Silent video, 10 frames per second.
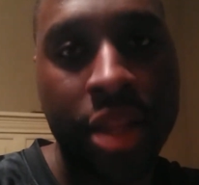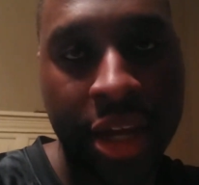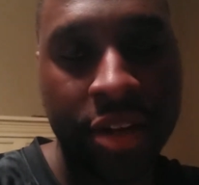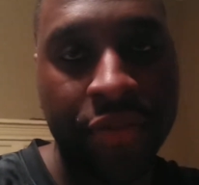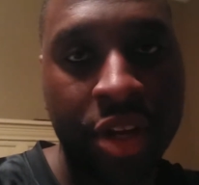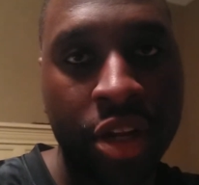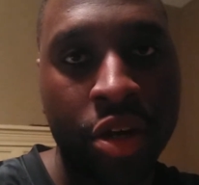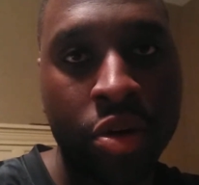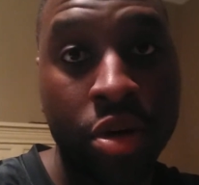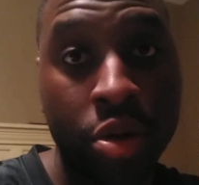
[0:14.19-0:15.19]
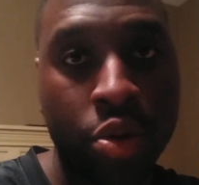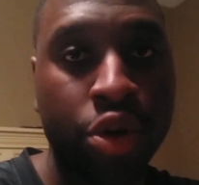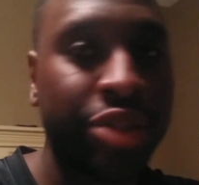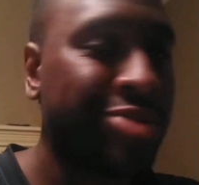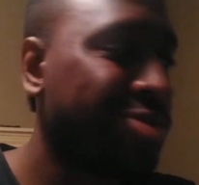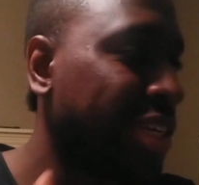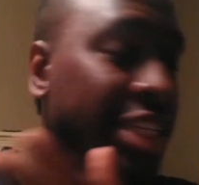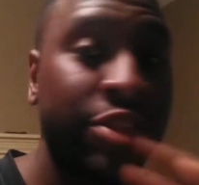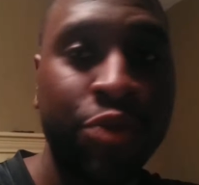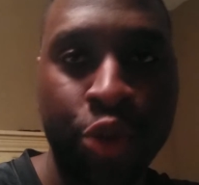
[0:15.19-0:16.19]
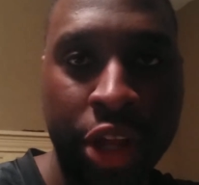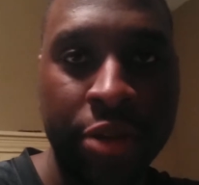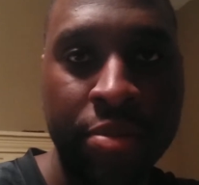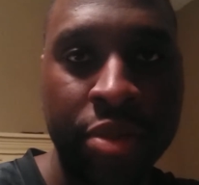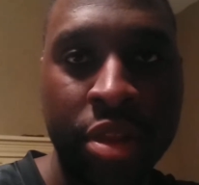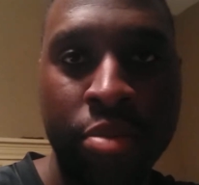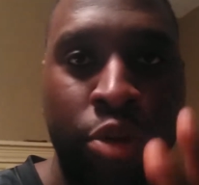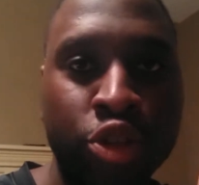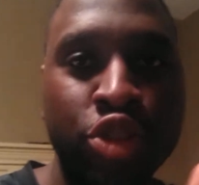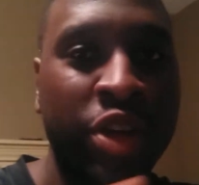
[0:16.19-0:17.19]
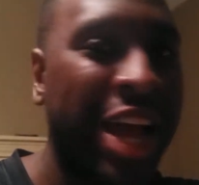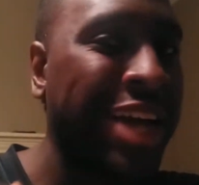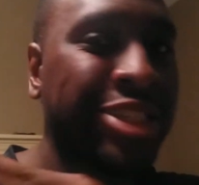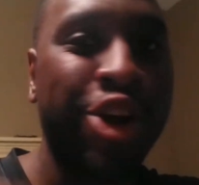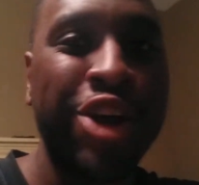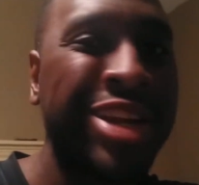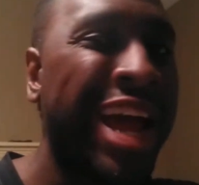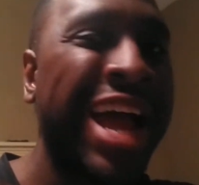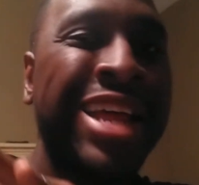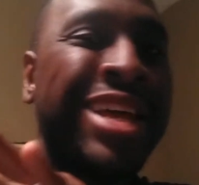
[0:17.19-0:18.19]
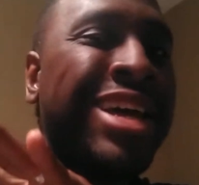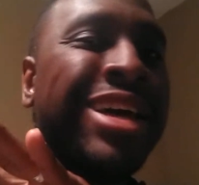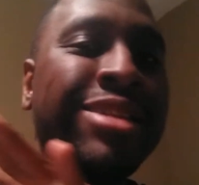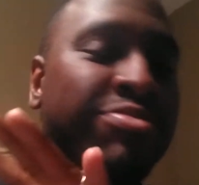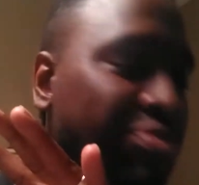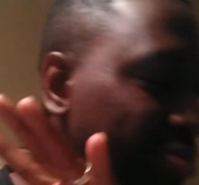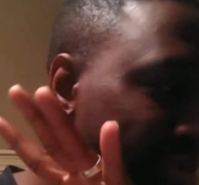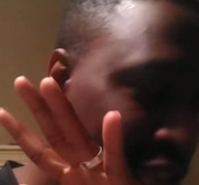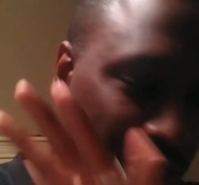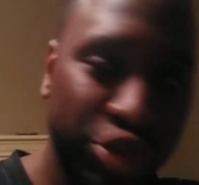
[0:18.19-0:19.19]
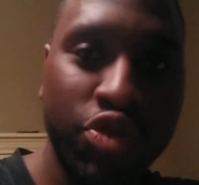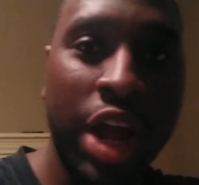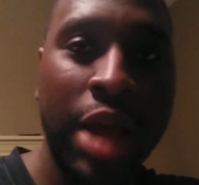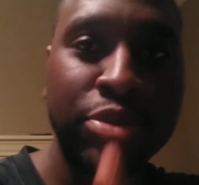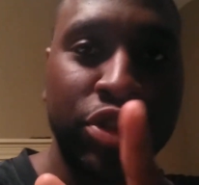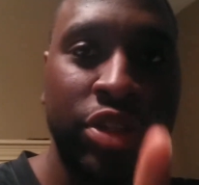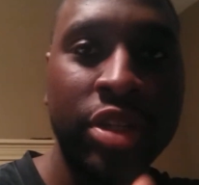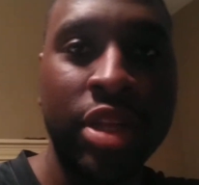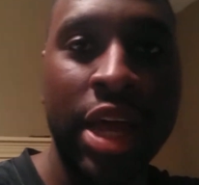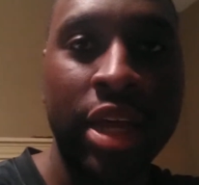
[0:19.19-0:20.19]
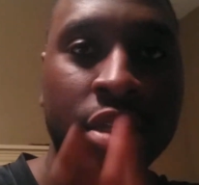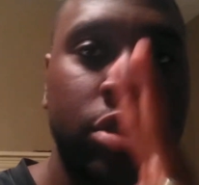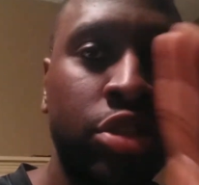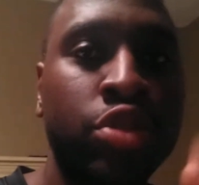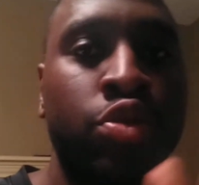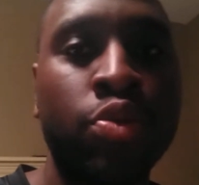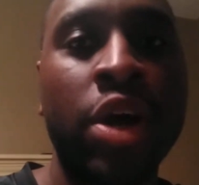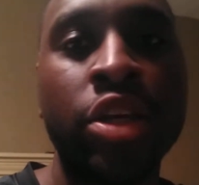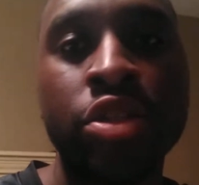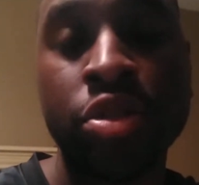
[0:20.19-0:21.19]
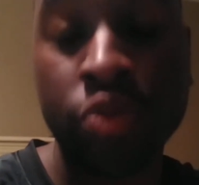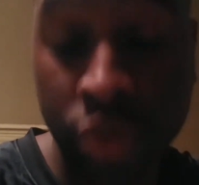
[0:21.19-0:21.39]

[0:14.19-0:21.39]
like the video, of course. It's free. Most of you guys are not subscribed, so you need to like. Two, why you should